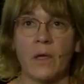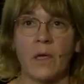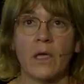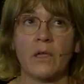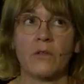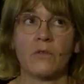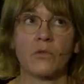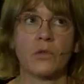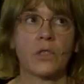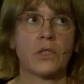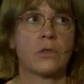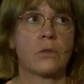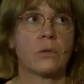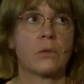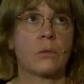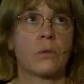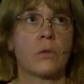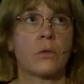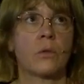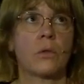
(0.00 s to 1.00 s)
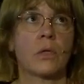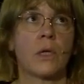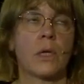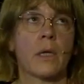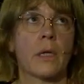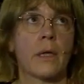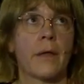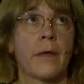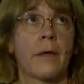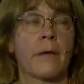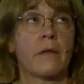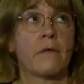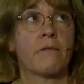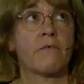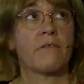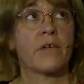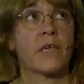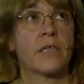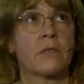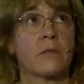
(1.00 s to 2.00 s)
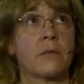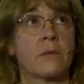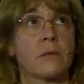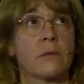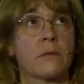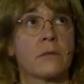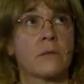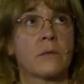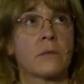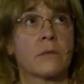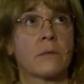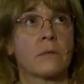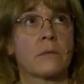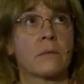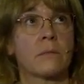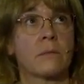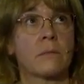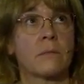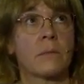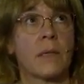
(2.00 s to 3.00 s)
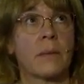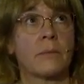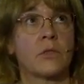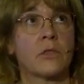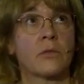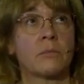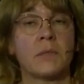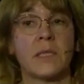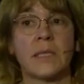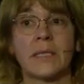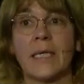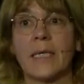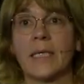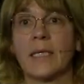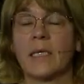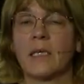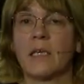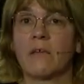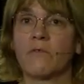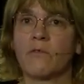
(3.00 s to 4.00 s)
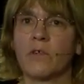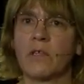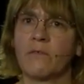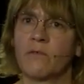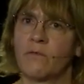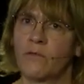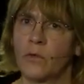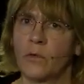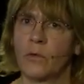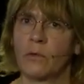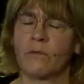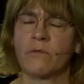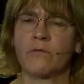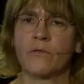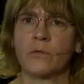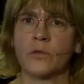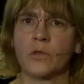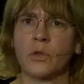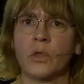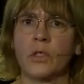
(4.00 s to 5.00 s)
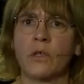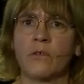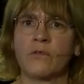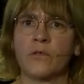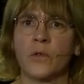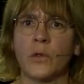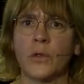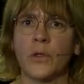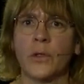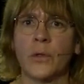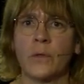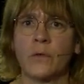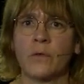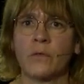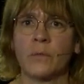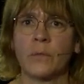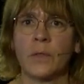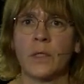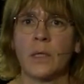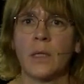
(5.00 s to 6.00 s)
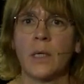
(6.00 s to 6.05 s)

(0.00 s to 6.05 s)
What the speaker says: and renewal, if I'm not mistaken, every 3 or 4 years.